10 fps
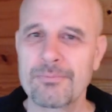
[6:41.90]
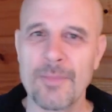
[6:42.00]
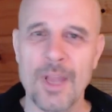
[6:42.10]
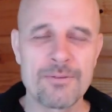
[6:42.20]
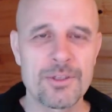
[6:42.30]

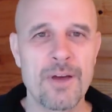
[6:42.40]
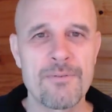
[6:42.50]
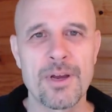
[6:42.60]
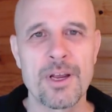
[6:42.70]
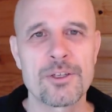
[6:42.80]
I've taught
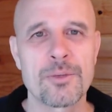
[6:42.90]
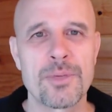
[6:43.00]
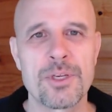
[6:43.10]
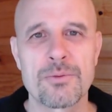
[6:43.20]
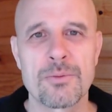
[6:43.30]
financial
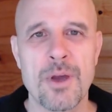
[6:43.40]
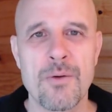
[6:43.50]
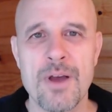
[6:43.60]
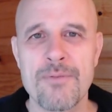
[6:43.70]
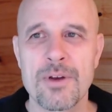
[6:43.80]
peace with my
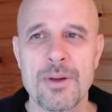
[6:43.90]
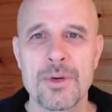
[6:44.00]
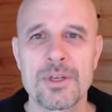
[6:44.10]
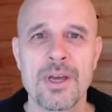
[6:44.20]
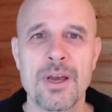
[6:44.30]
wife a number of
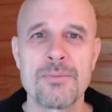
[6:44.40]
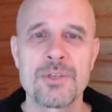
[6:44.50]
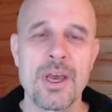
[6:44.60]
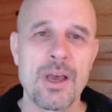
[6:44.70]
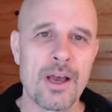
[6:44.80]
times.
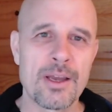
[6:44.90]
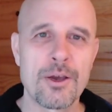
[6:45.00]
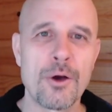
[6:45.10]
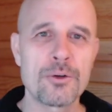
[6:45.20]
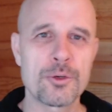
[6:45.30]
I
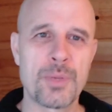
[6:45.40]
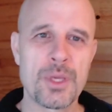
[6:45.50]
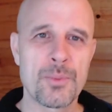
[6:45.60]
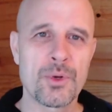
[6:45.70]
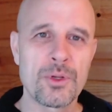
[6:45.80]
coach
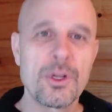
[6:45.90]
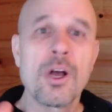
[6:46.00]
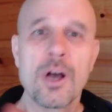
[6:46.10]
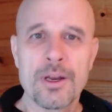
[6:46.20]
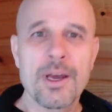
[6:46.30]
people
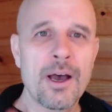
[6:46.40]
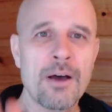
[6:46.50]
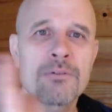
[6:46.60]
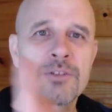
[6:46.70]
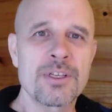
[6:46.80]
on how
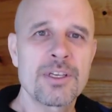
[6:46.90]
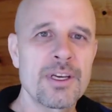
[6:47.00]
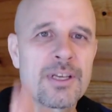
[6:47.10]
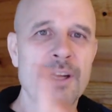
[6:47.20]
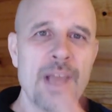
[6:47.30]
to
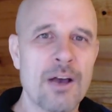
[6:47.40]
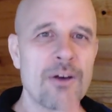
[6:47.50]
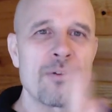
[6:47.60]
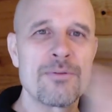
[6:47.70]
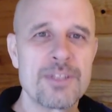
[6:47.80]
get out
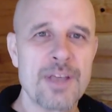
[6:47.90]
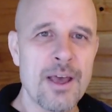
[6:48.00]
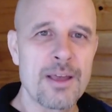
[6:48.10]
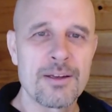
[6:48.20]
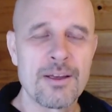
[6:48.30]
of debt.
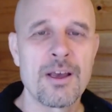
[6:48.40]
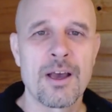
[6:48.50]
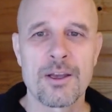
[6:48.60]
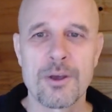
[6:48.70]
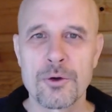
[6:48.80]
I
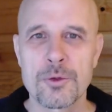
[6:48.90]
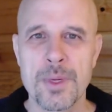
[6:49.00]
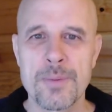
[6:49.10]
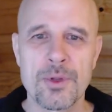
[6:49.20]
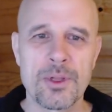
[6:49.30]
coach
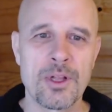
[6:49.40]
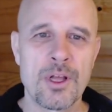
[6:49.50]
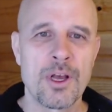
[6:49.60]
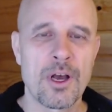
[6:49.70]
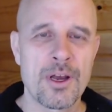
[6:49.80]
people
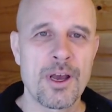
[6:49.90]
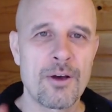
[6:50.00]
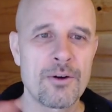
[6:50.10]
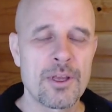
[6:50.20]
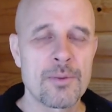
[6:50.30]
on how
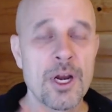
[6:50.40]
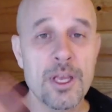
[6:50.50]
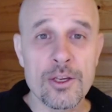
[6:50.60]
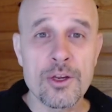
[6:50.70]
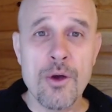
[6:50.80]
to get money. And
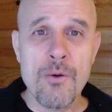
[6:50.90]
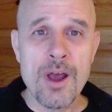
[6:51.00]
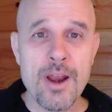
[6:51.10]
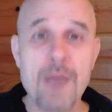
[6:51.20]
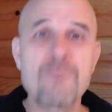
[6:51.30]
you know what?
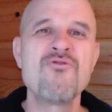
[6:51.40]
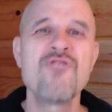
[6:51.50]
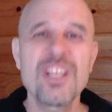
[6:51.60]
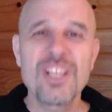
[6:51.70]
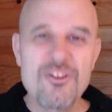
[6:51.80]
I'm
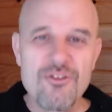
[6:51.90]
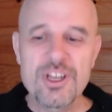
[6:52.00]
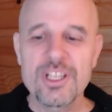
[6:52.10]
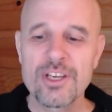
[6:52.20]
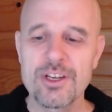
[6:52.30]
really,
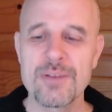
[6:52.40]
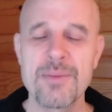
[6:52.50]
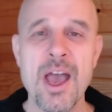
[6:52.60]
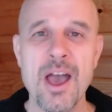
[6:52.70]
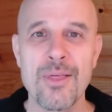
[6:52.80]
really good at
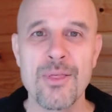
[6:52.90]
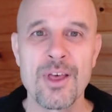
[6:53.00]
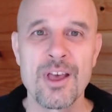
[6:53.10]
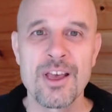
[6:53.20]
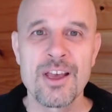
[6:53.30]
math.
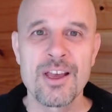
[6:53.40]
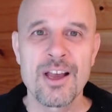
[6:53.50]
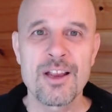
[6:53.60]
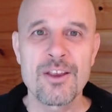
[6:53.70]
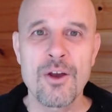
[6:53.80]

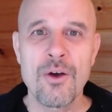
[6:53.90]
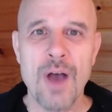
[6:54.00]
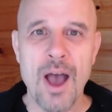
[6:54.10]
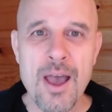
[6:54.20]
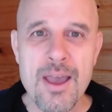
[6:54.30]
And you know,
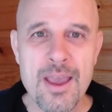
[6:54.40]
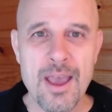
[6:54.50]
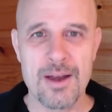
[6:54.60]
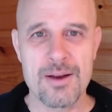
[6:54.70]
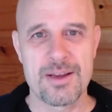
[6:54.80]
I
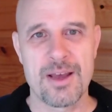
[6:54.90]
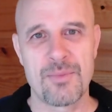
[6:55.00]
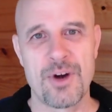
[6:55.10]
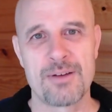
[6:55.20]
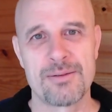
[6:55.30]
had a debt
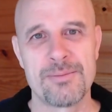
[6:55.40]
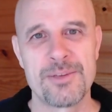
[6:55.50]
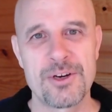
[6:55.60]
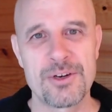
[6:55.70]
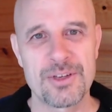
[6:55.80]
problem
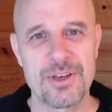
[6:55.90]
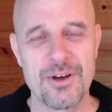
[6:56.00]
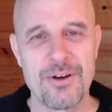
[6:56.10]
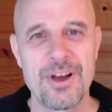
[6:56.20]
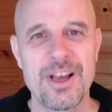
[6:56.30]
years
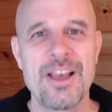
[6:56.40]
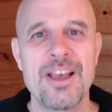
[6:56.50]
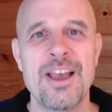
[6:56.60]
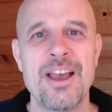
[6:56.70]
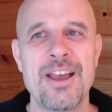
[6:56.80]
ago.
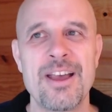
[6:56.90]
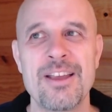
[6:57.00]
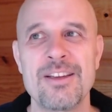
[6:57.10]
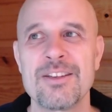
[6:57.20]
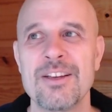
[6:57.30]

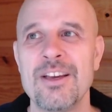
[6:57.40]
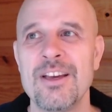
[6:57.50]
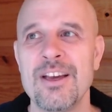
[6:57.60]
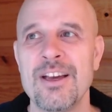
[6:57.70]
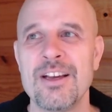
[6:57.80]
And
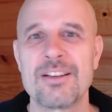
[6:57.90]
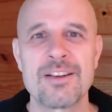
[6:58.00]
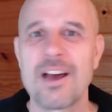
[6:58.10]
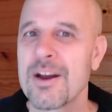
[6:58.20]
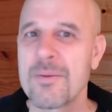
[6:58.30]
it's
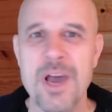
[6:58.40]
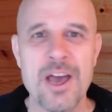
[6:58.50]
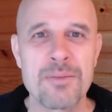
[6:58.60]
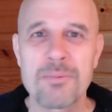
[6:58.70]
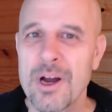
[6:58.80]
not a
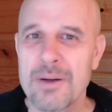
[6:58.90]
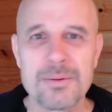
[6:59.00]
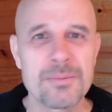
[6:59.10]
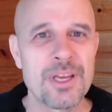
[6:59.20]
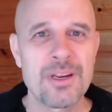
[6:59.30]
math
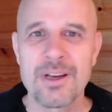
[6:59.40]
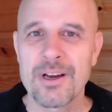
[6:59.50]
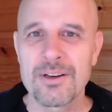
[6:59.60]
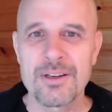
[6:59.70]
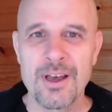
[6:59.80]
problem getting out
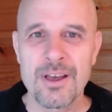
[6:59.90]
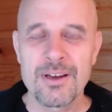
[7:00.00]
of debt.